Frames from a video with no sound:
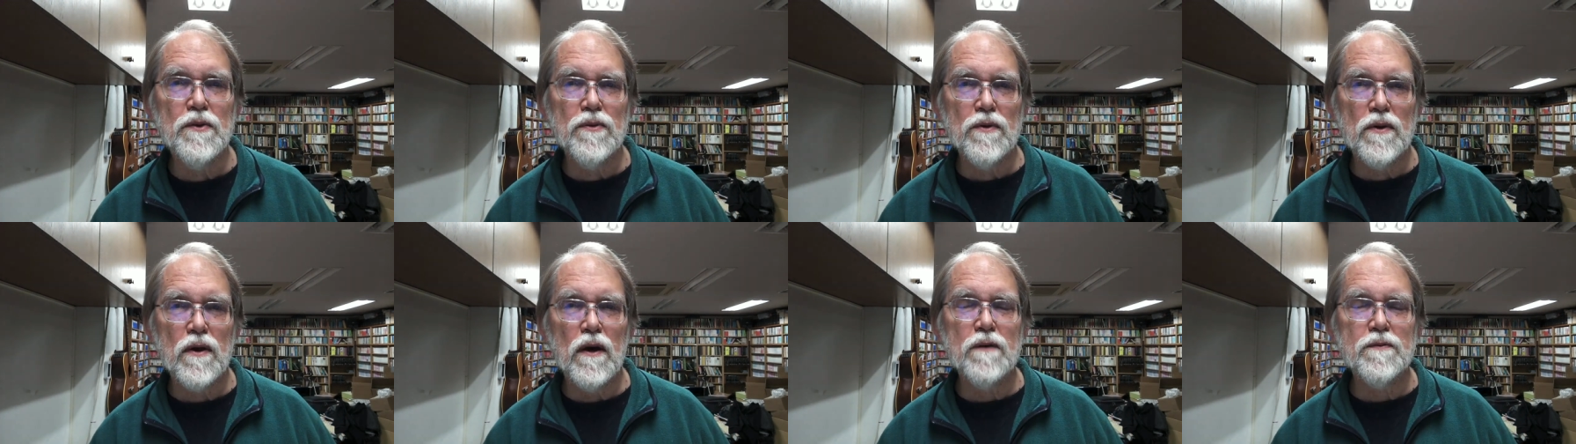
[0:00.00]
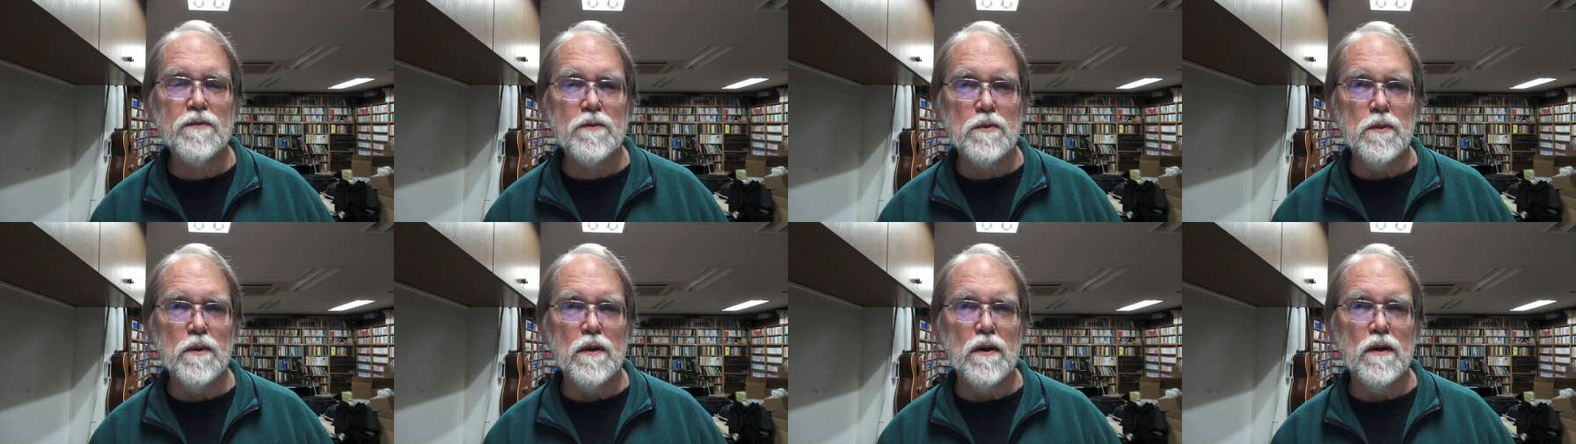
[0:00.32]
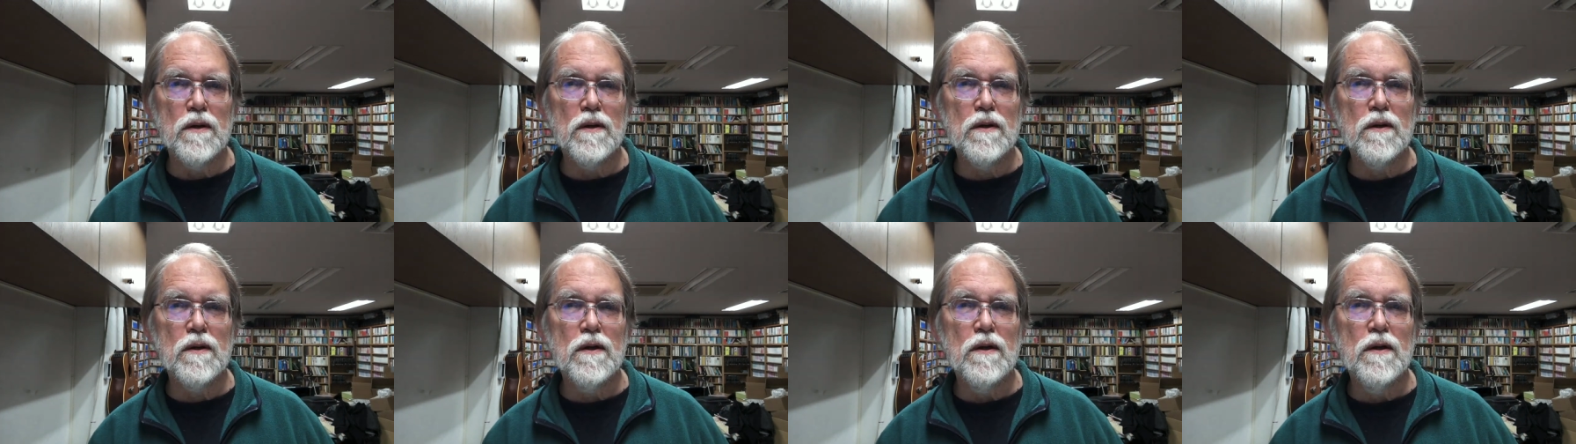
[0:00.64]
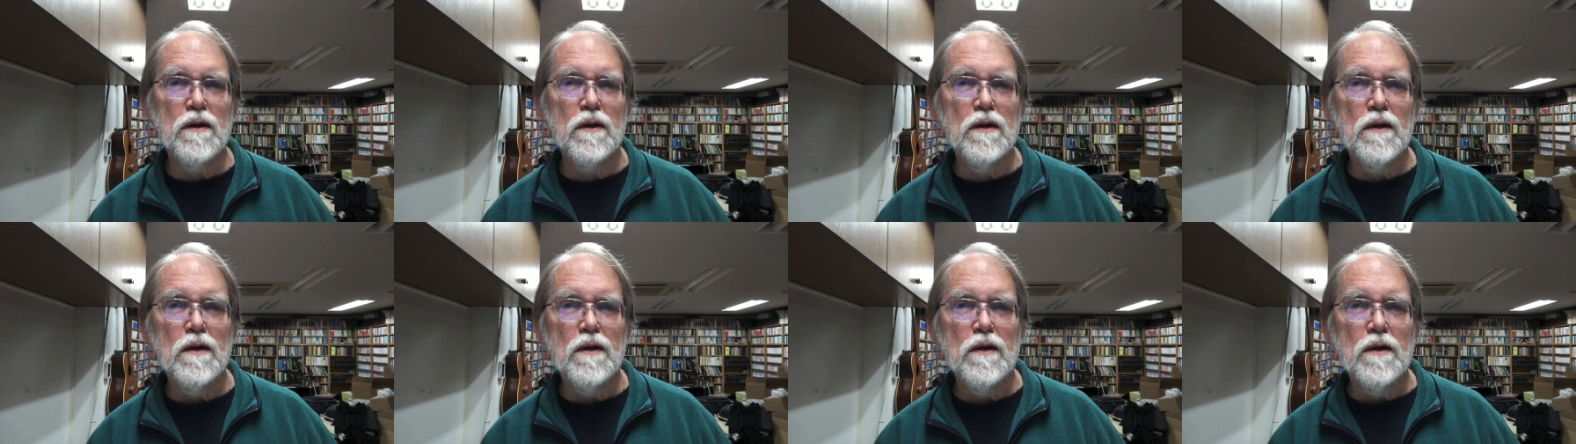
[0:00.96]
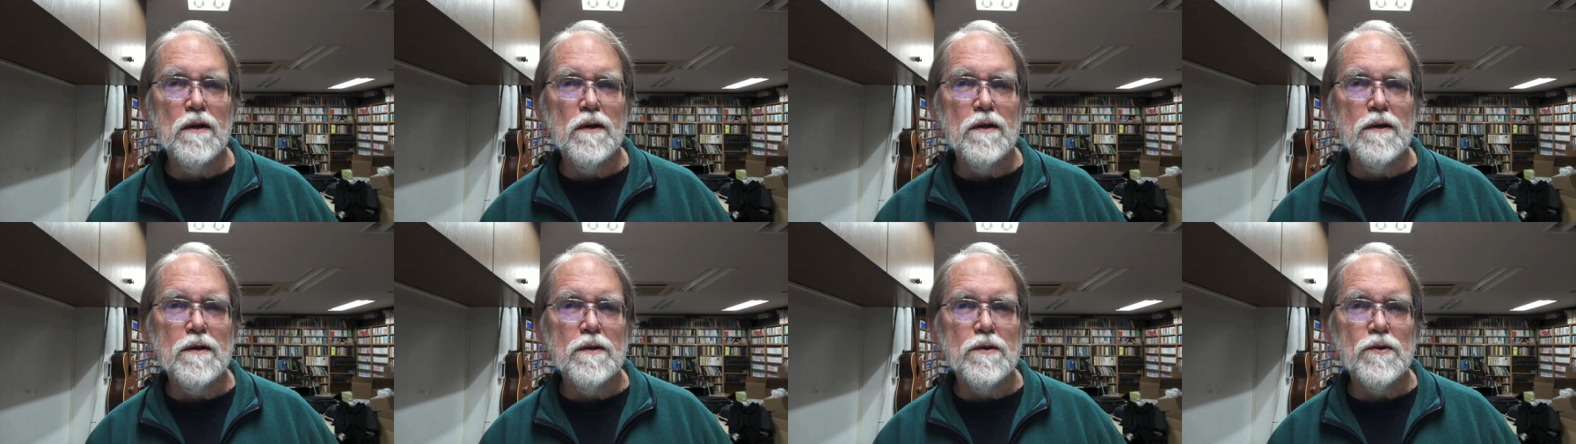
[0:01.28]
software.
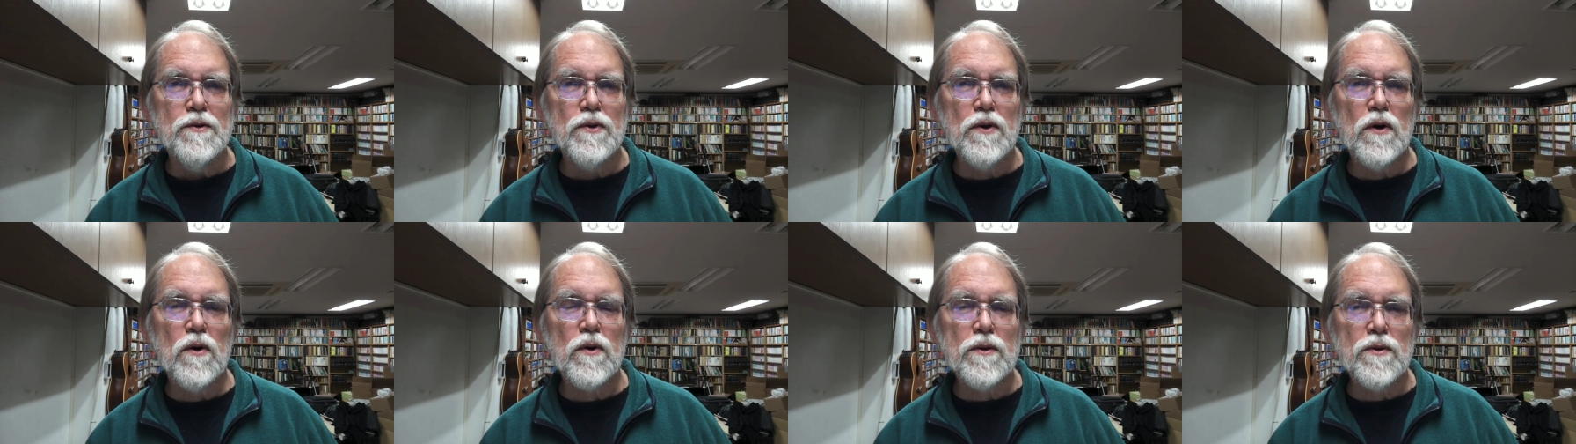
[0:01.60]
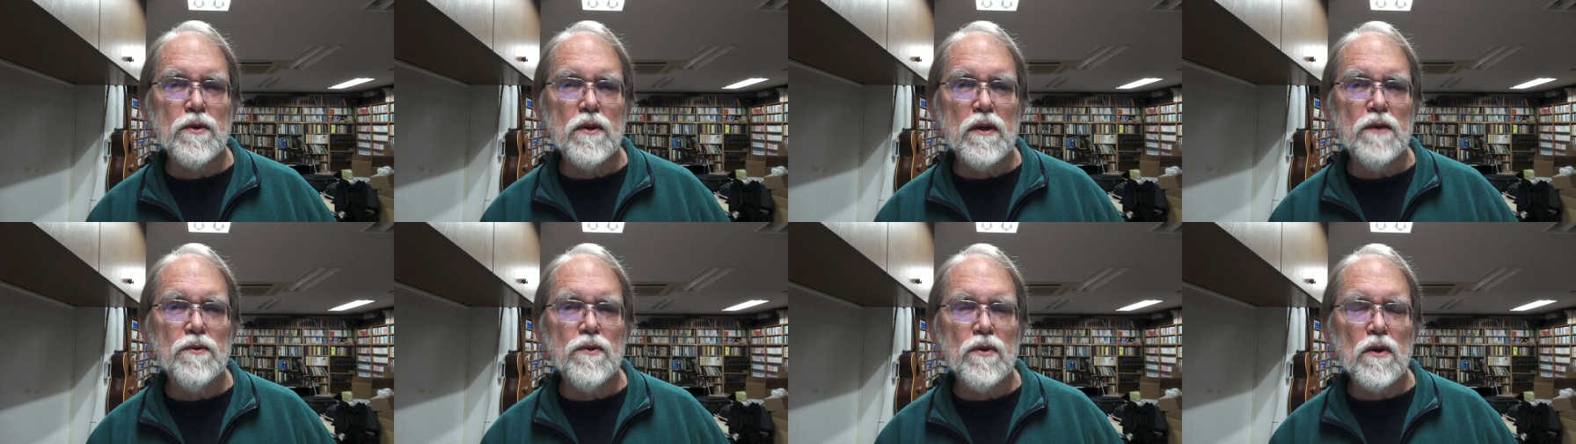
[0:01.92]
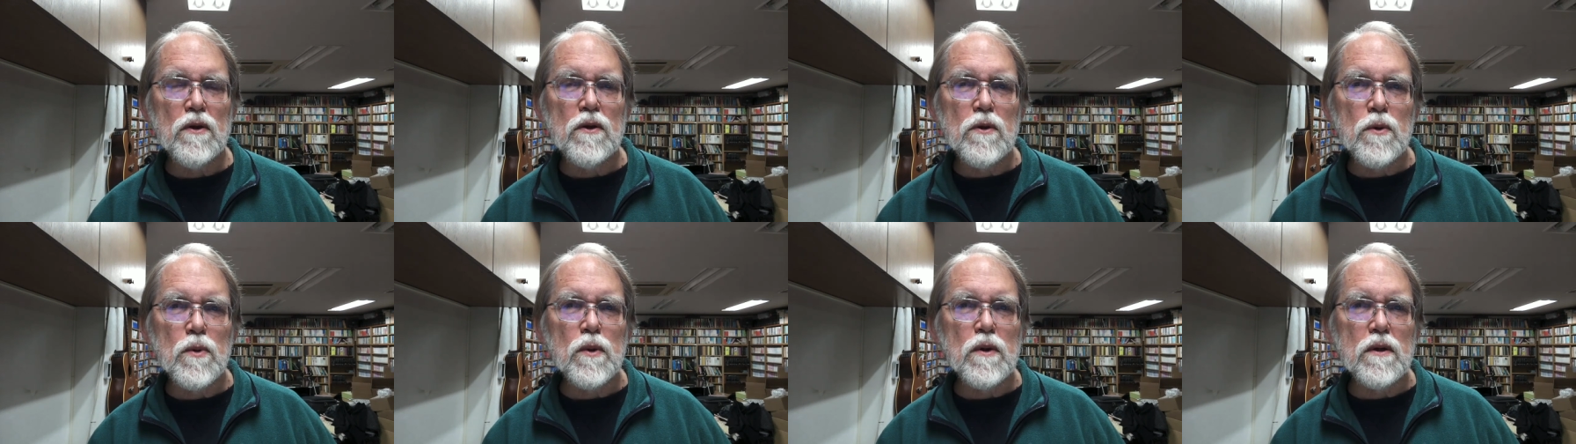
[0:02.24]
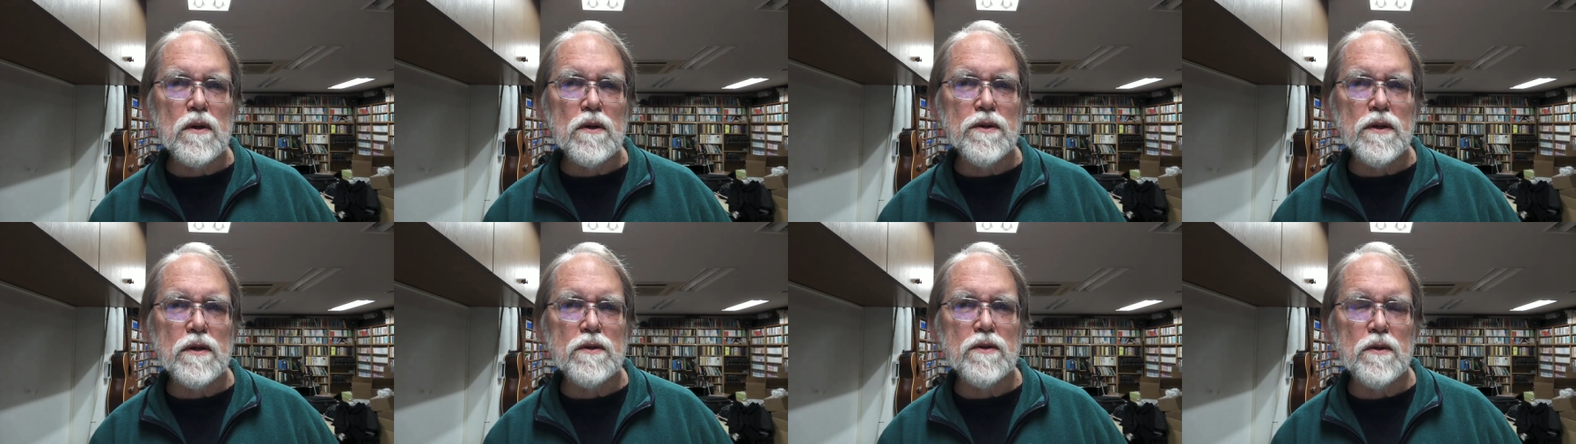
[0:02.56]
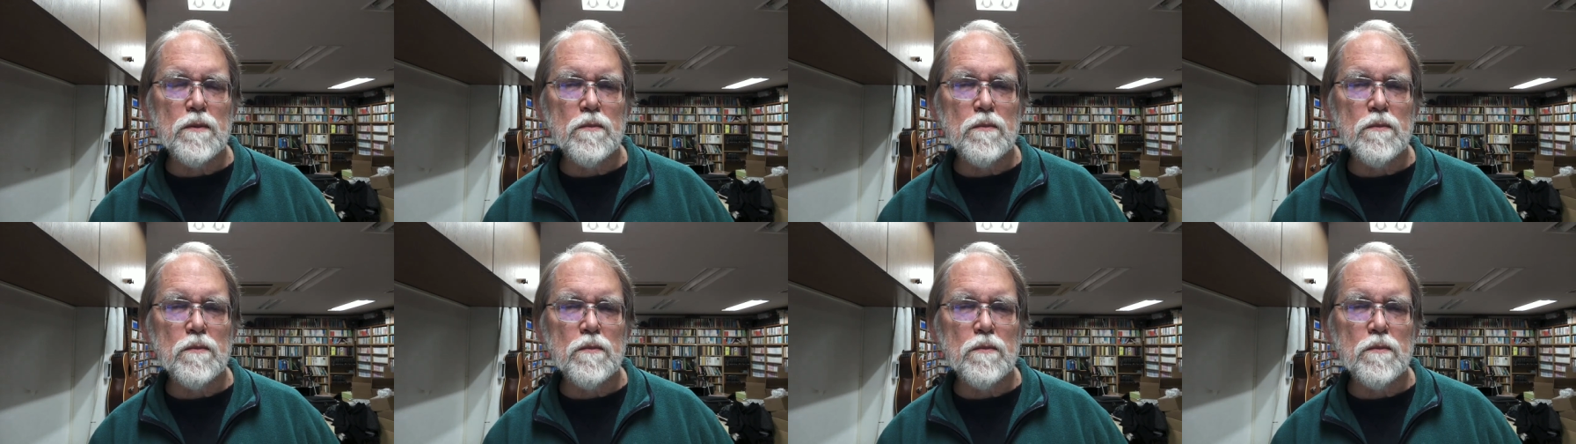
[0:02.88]
So it's a new world that's